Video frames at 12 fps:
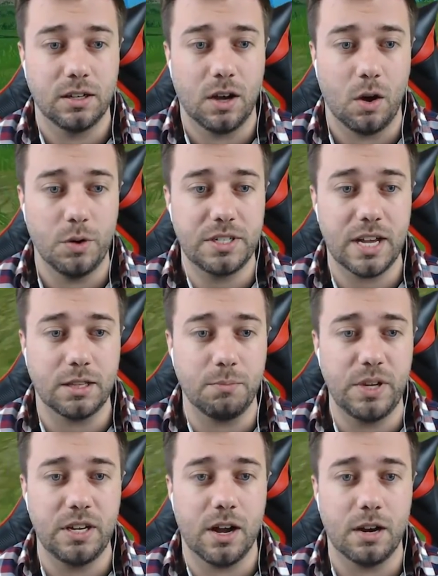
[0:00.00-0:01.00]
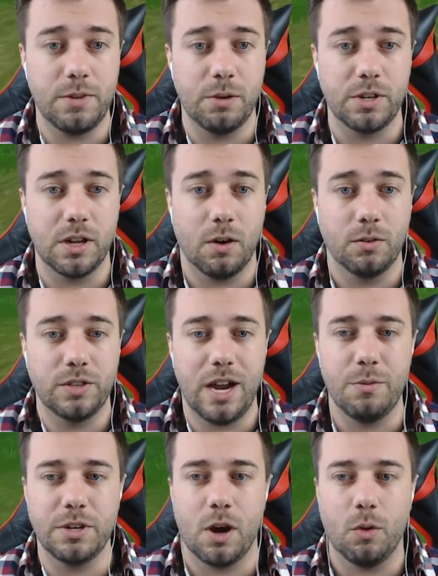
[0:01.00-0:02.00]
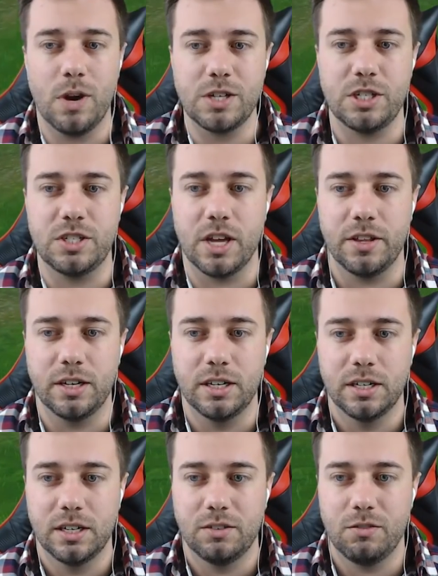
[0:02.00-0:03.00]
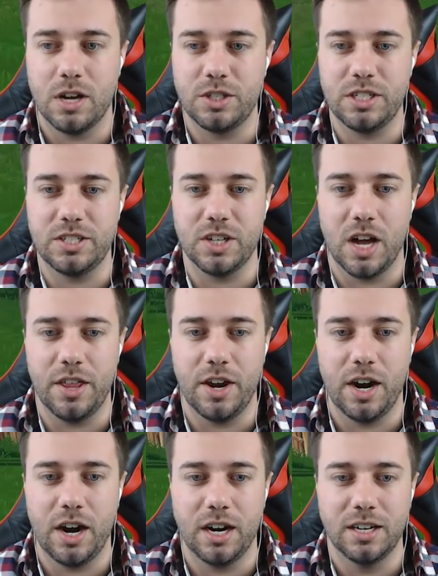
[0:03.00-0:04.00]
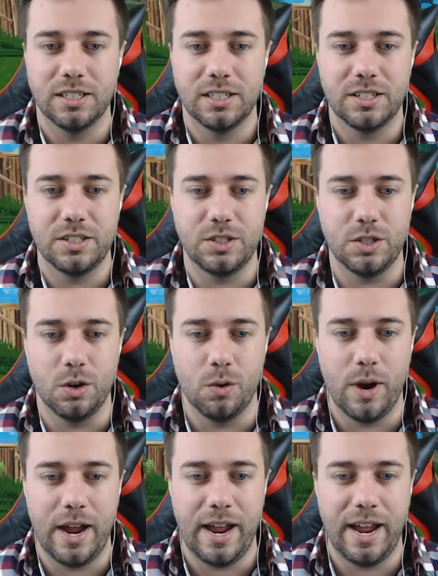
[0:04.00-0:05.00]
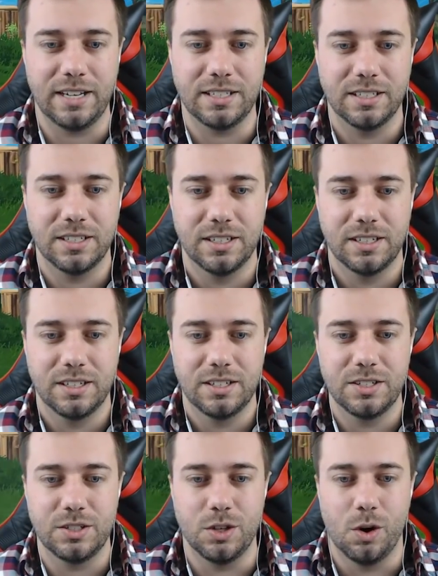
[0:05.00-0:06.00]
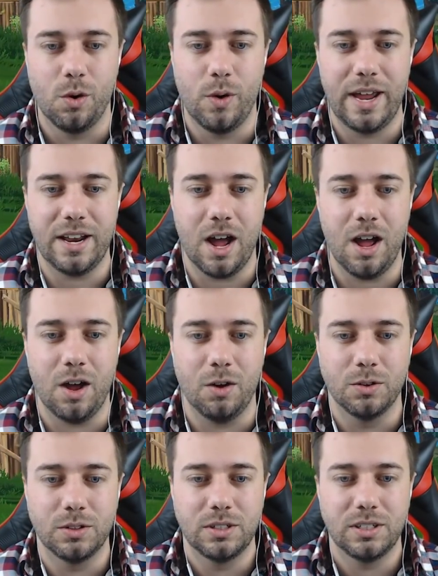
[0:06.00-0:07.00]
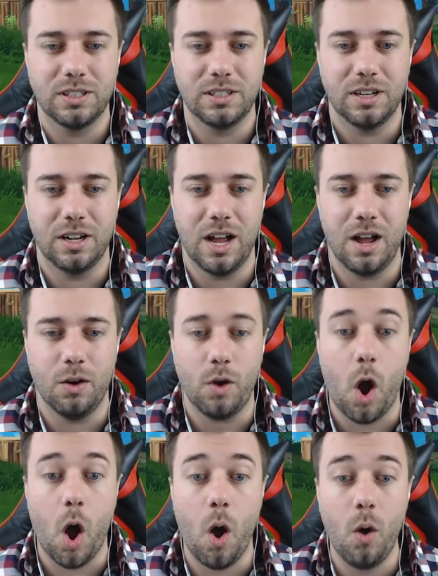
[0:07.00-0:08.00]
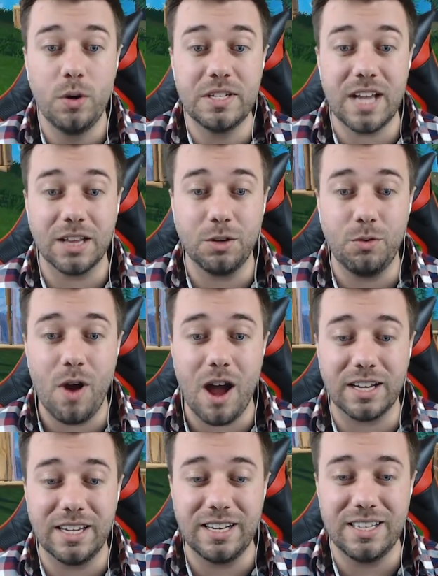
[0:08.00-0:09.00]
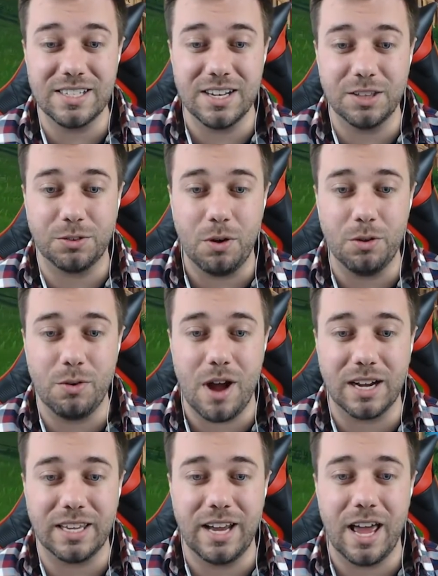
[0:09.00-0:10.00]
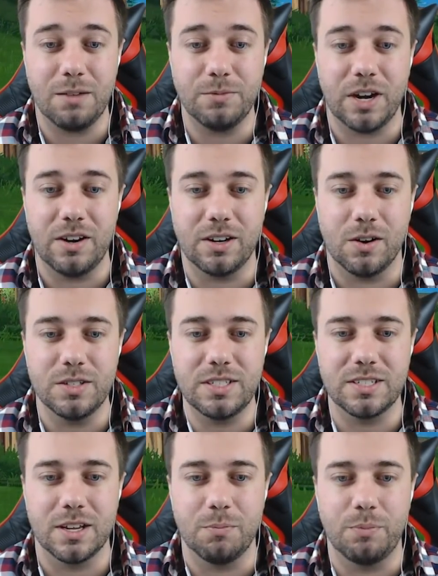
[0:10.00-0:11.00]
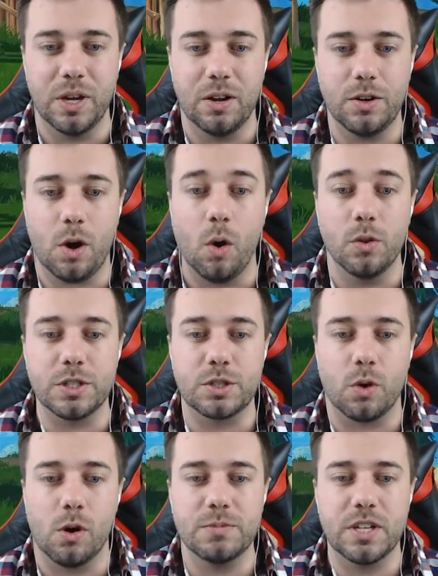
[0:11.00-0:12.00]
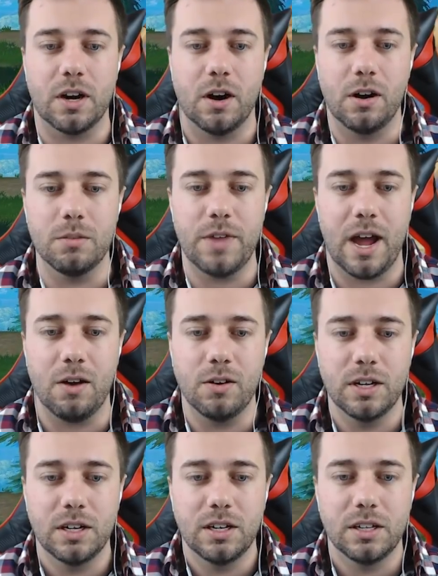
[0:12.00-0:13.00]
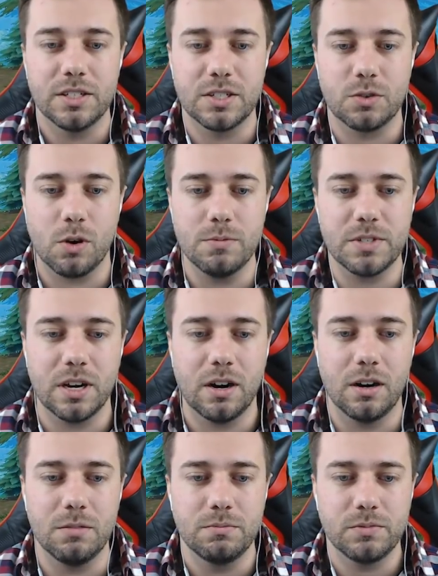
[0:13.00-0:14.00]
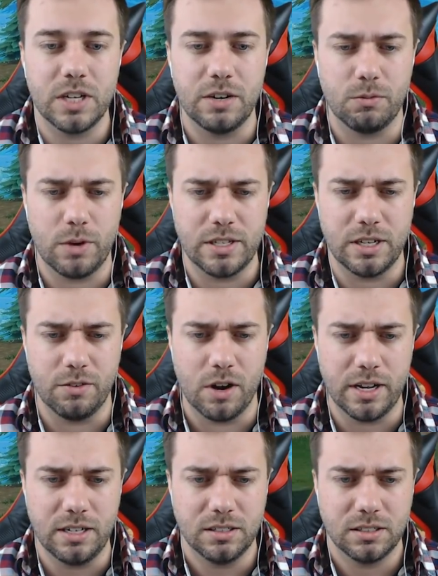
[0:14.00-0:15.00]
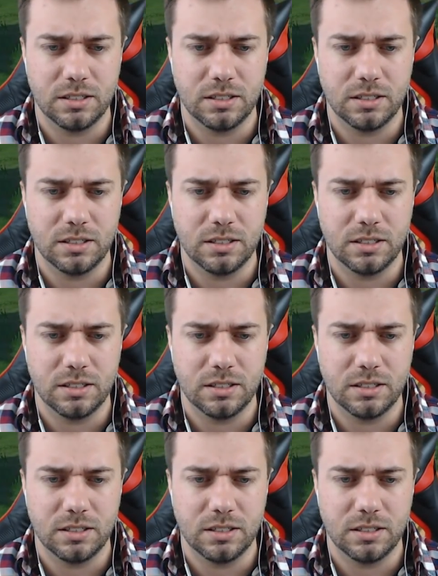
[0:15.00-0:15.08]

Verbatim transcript: Oh, he's got the beat on him. Here we go. There we go. Rush each other. Rush each other. Do it. Do it. Uh-oh. Uh-oh. Oh, he's got the rocket. He's going to throw the rocket at him. There he goes. He's going to build. Oh, the storm's going to hurt him now. The storm's going to hurt him. Did he? Wait, did he run in?